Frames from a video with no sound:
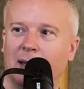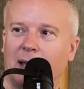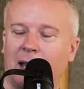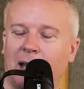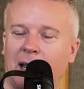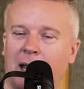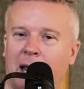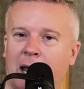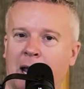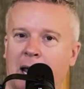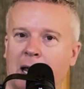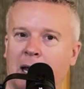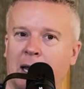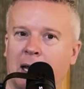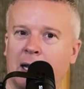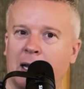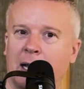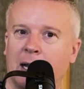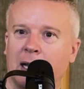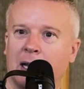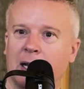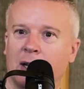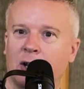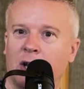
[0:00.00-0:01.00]
and
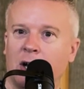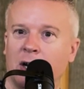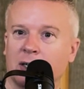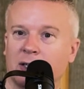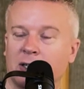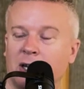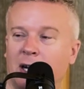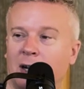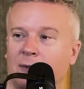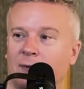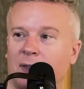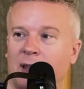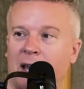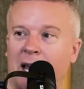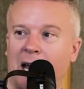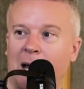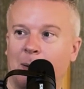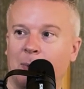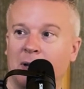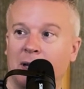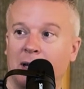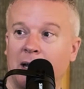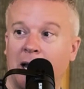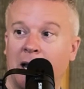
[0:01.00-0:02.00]
I get knocked off the
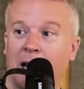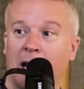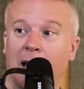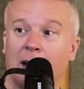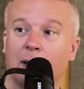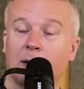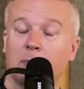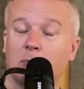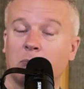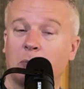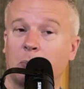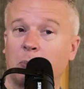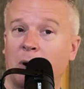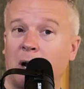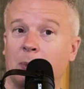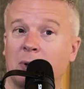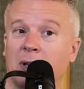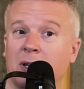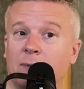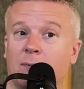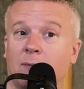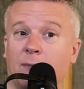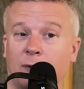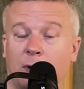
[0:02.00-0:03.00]
habit. And I
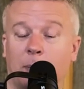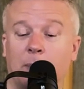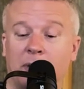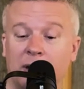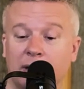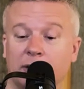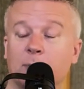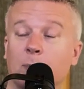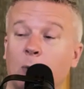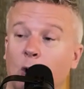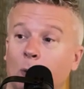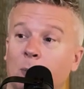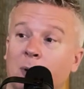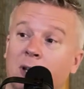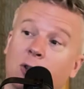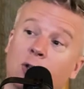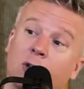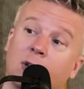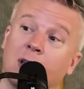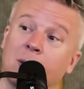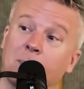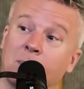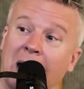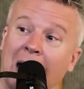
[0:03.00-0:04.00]
probably, from this moment
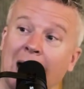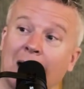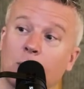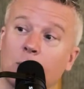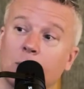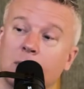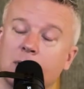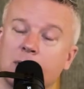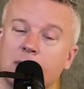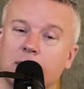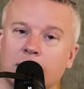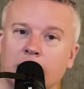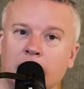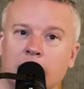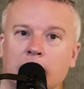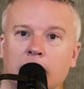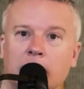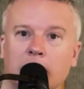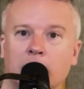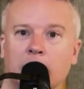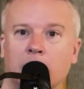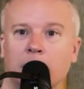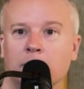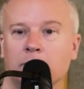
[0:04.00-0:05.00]
looking backwards,
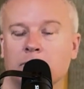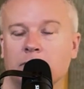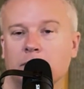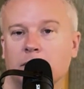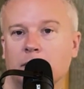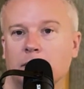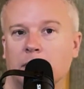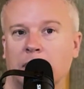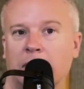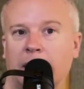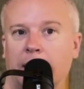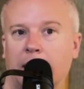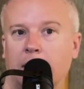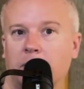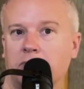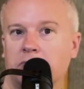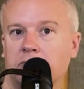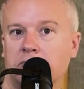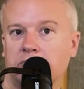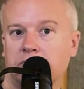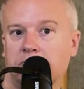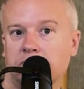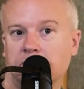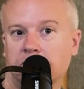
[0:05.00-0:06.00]
like
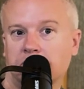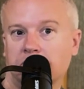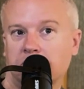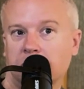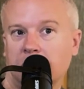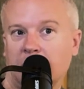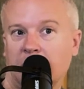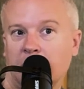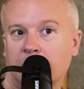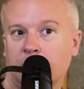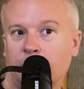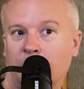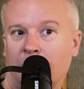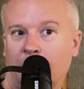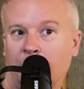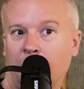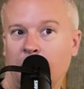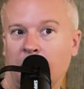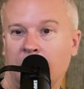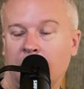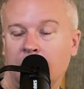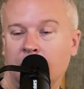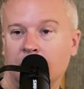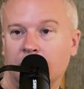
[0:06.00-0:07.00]
it's probably
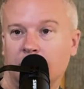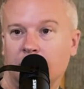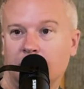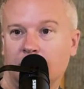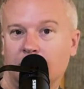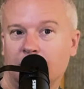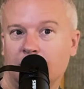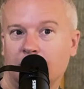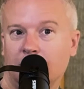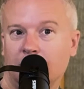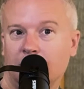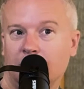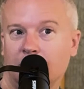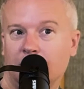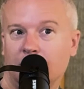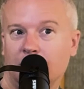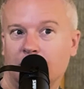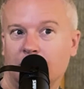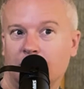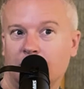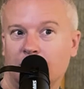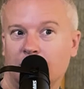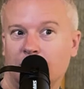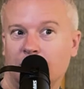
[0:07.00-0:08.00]
been
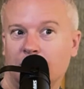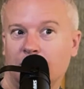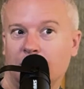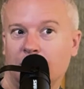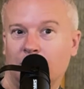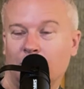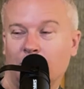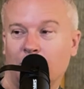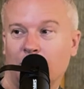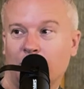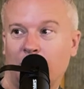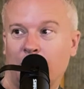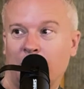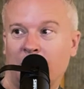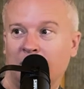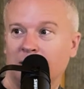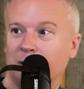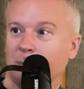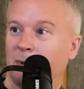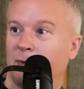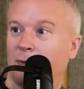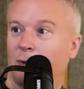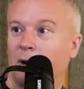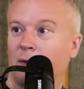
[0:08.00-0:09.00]
2, 3
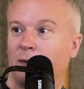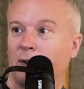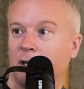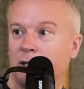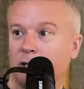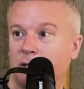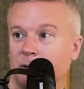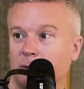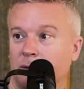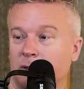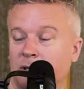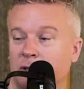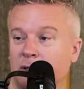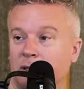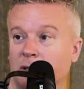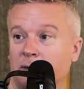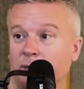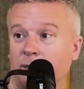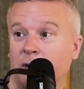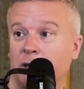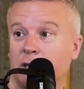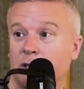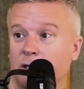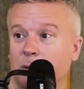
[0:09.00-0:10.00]
months since I
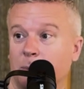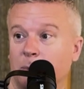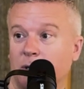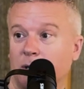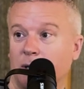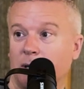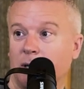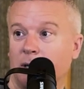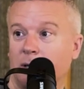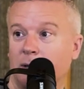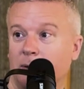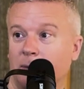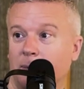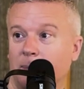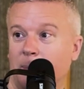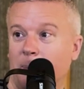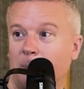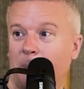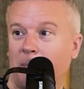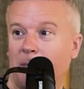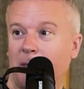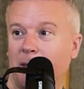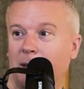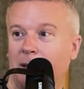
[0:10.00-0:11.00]
finished a book.
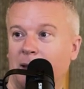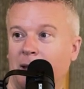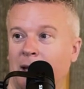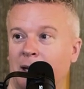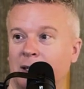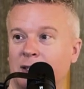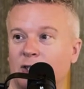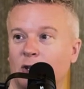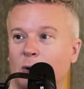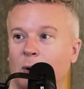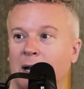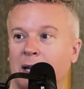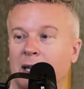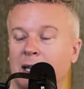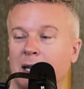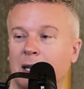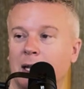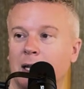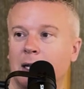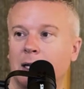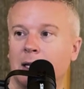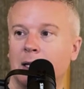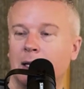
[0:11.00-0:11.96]
And so I get